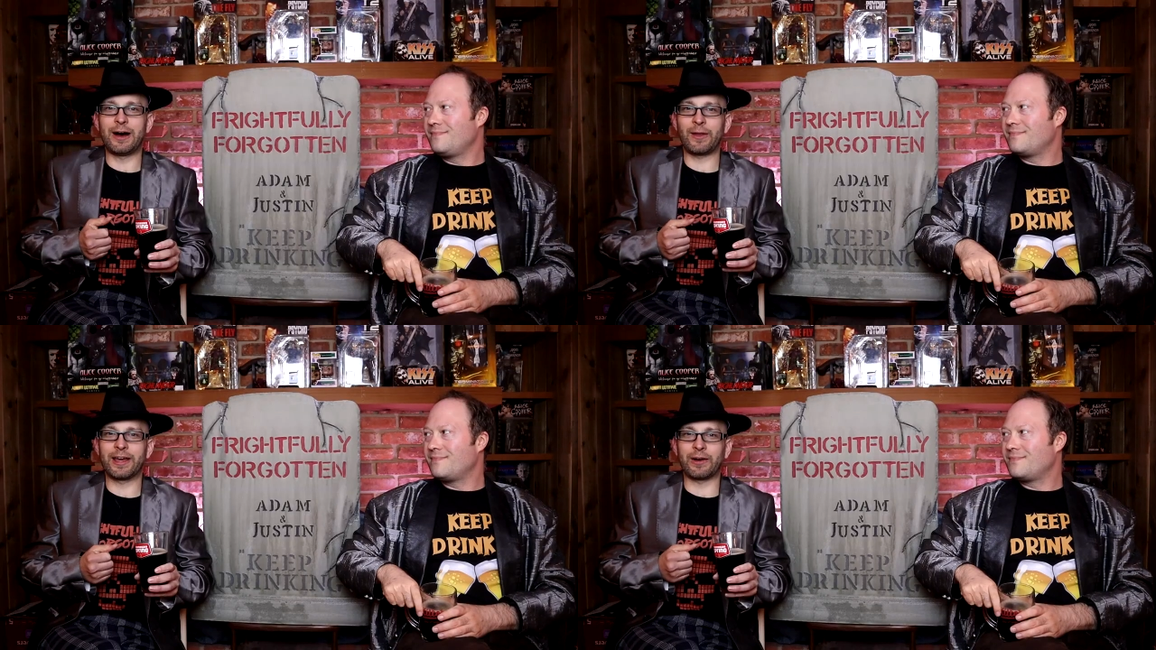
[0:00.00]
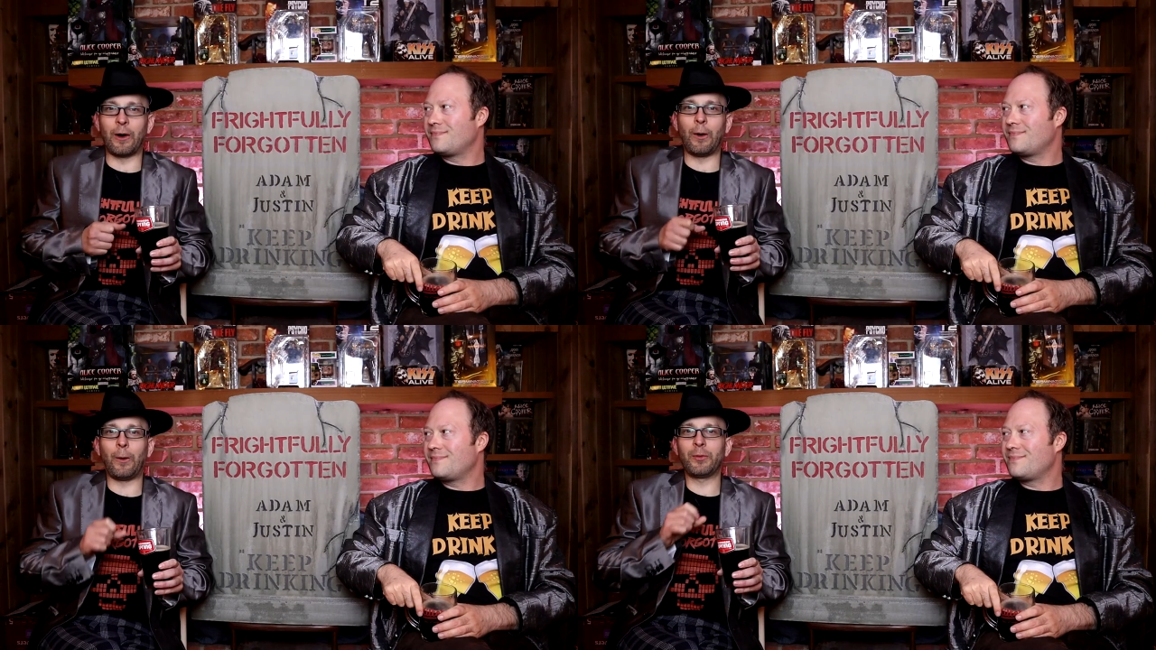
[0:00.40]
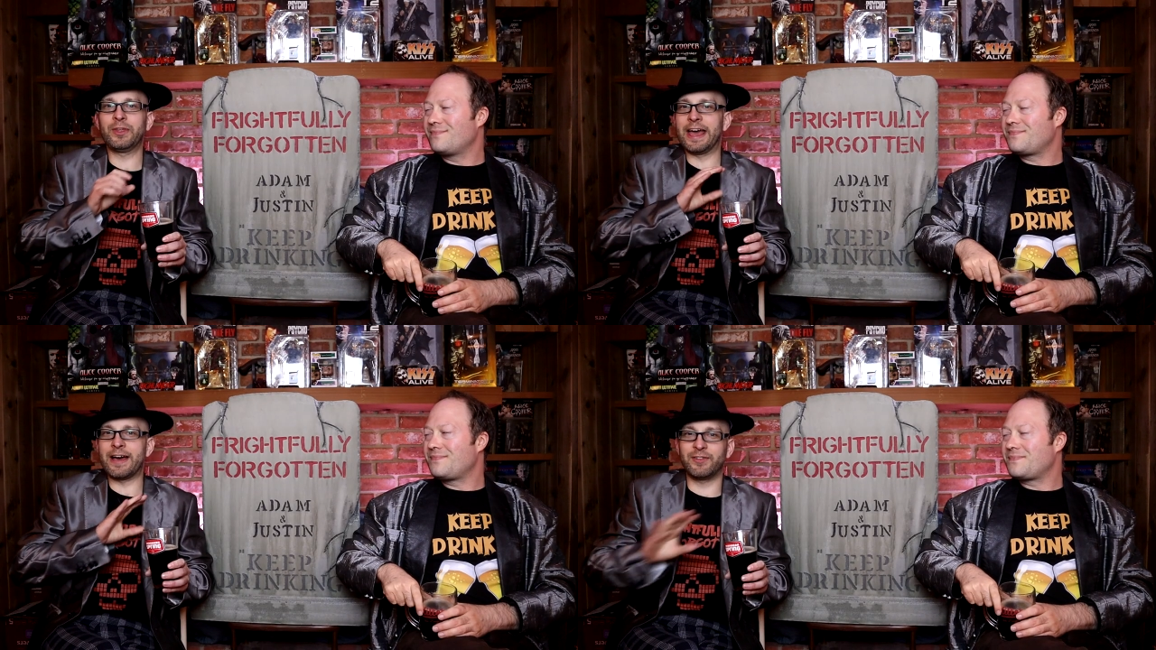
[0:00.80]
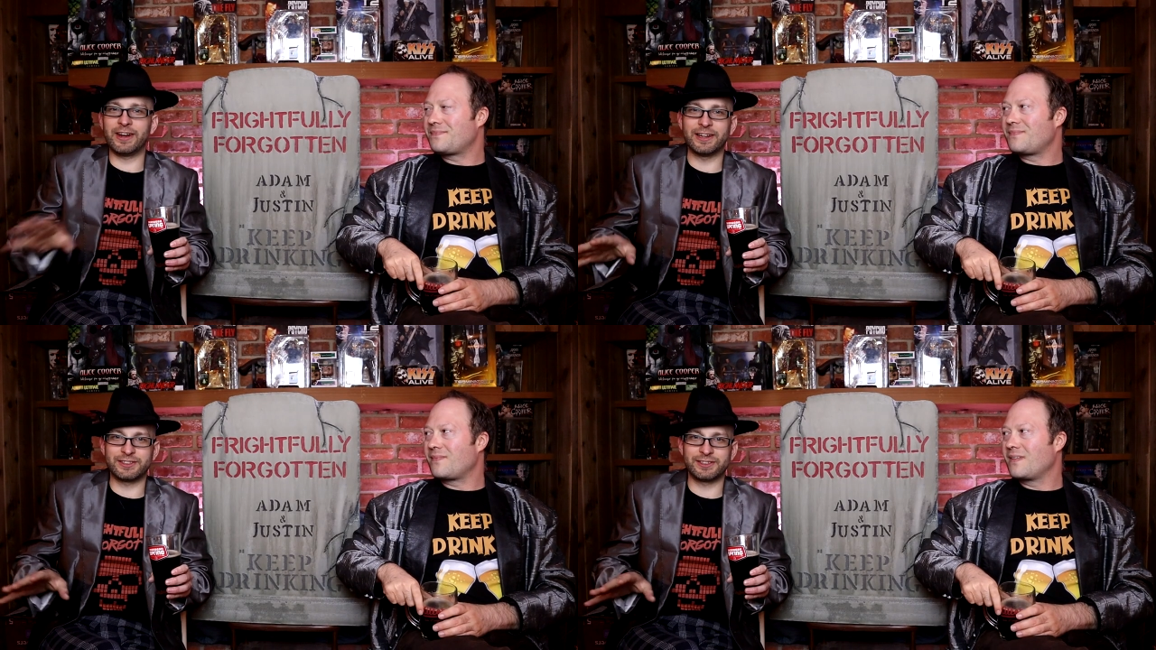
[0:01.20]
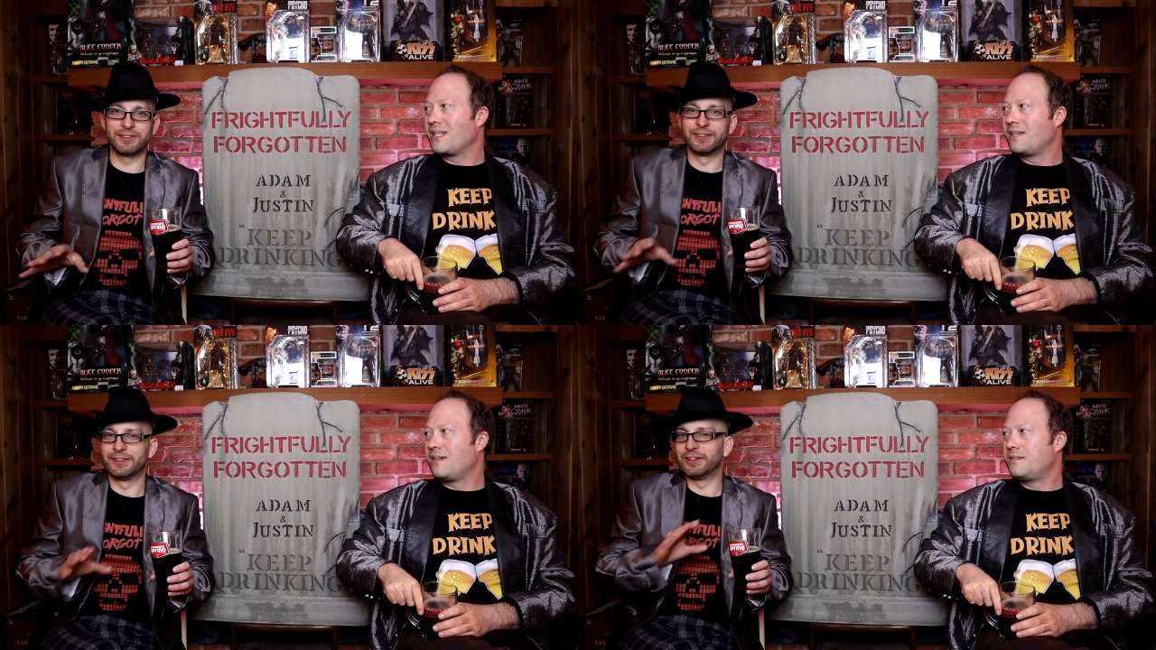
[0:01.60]
Speaker 1: how like all the
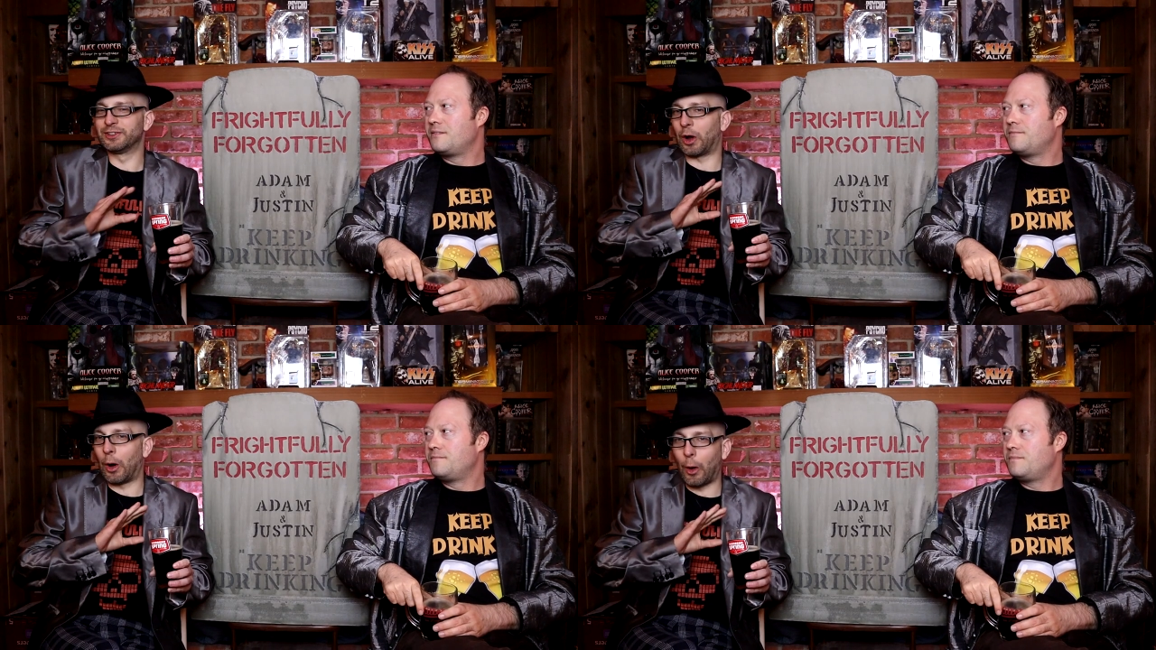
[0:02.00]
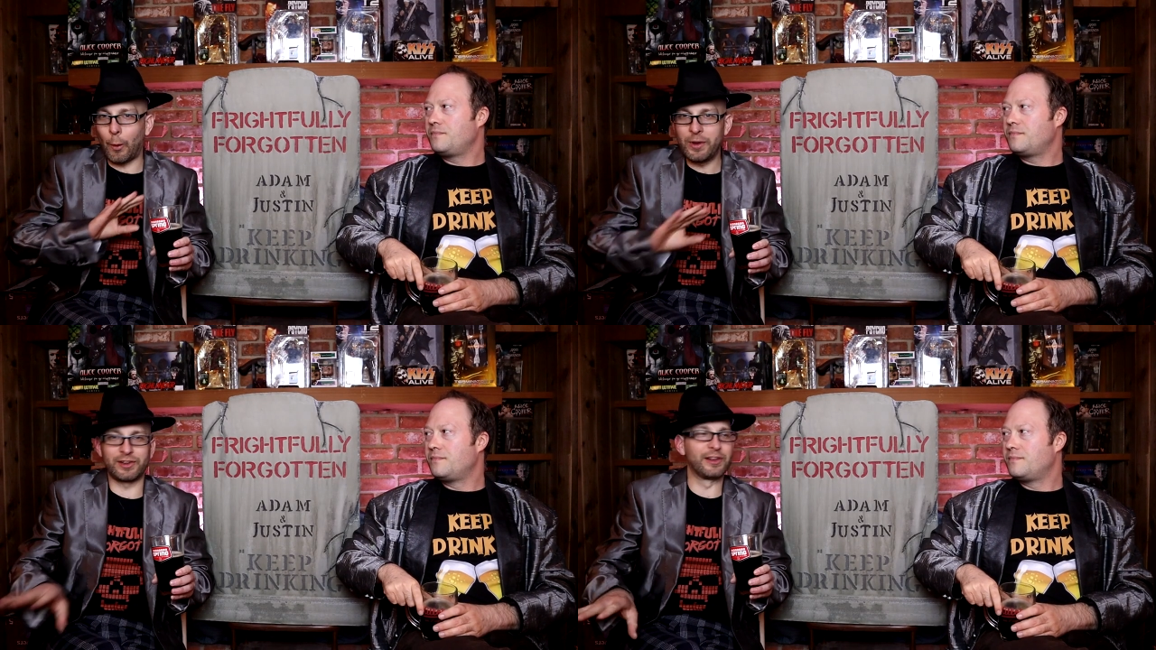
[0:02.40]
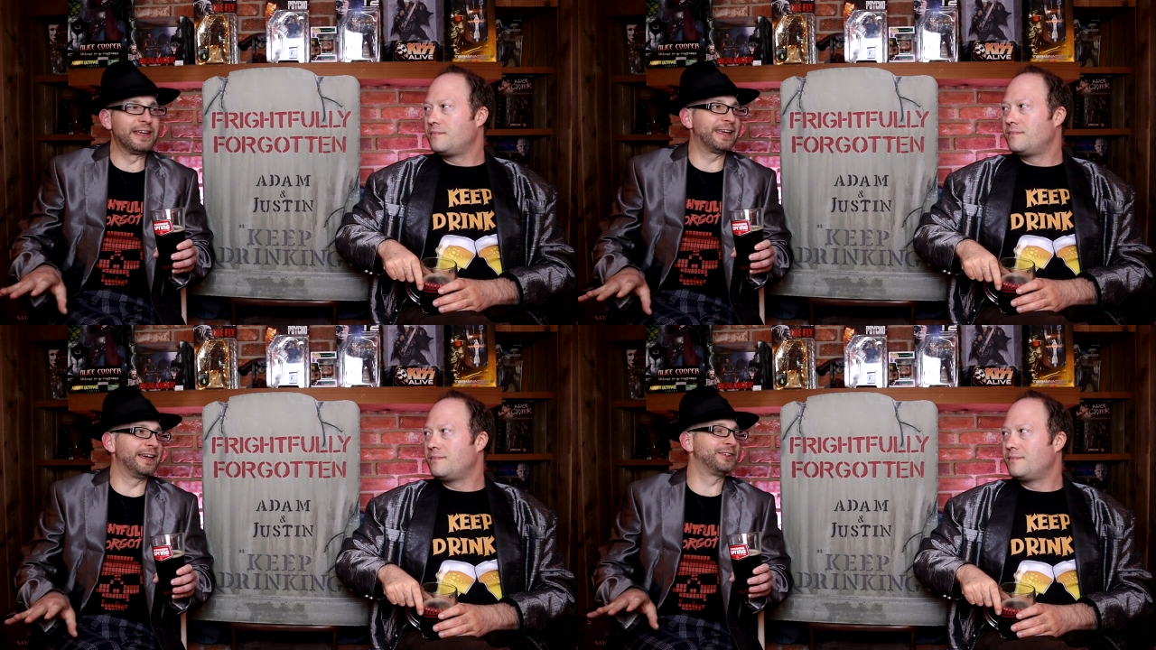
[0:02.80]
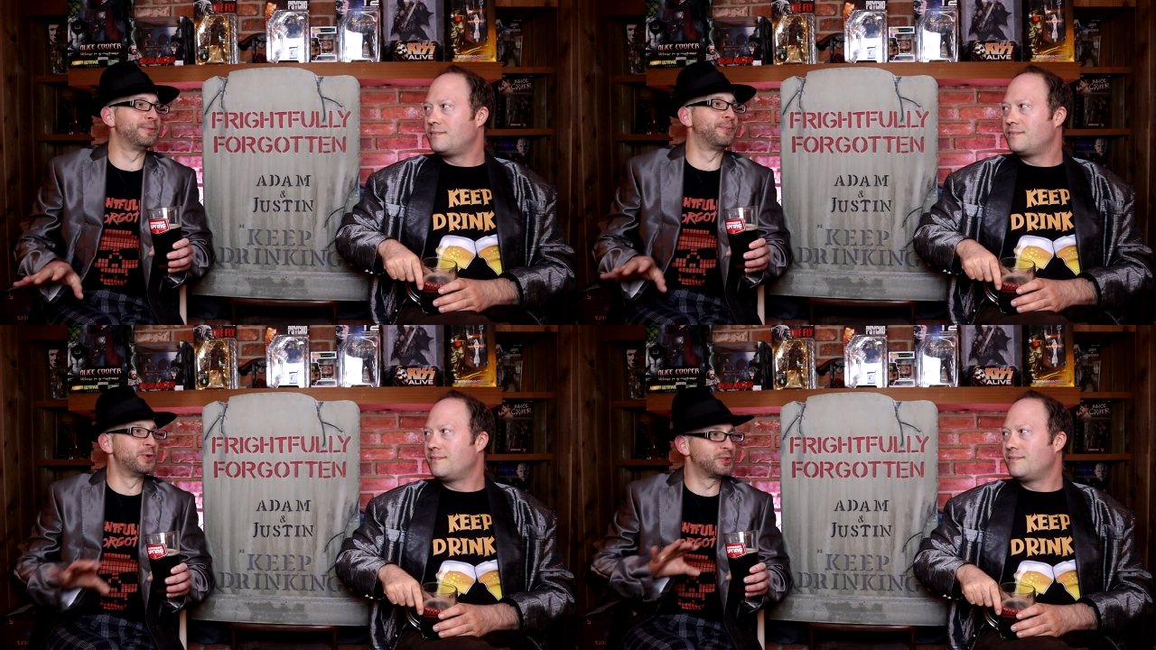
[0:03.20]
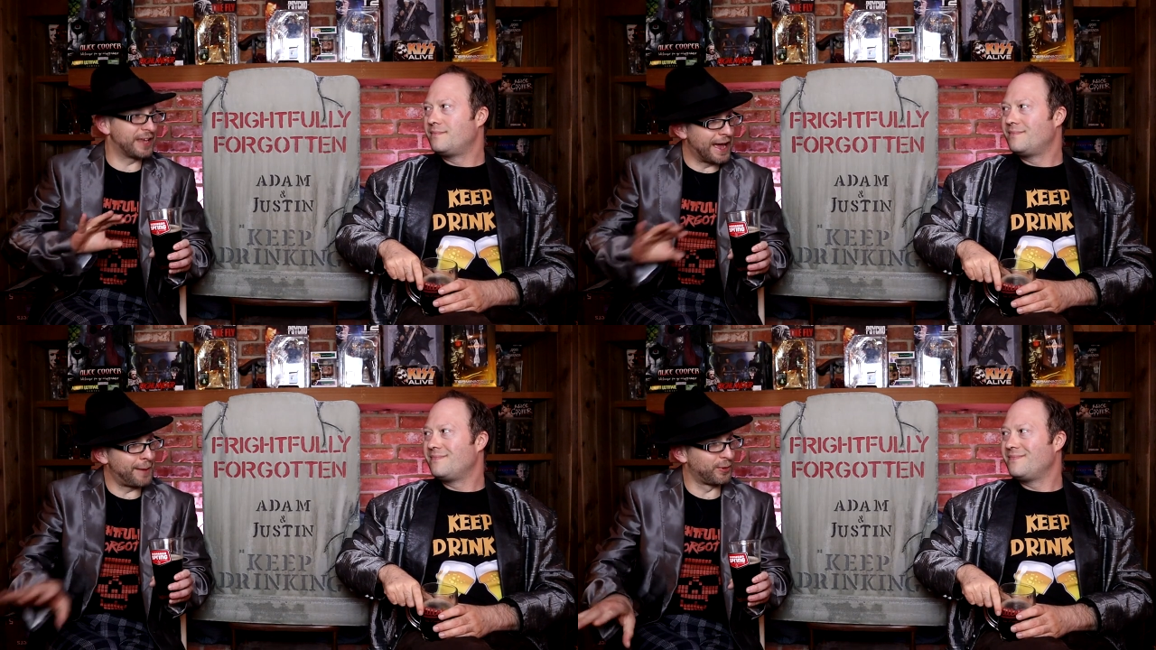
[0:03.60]
evidence is always linking to
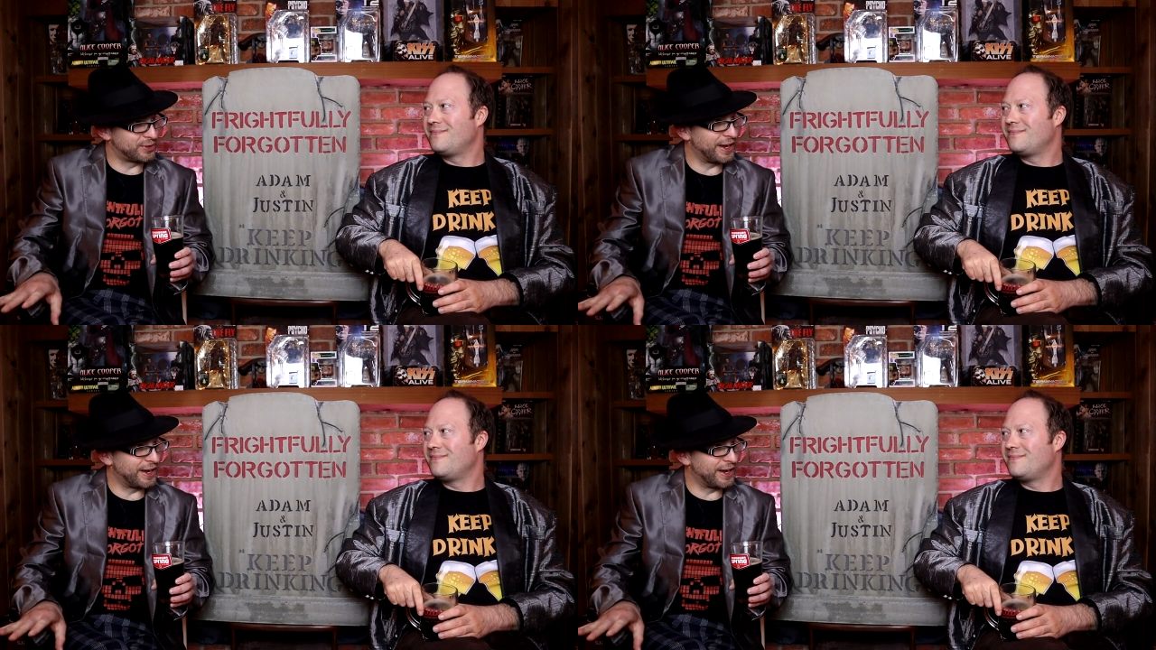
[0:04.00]
Bruce Campbell's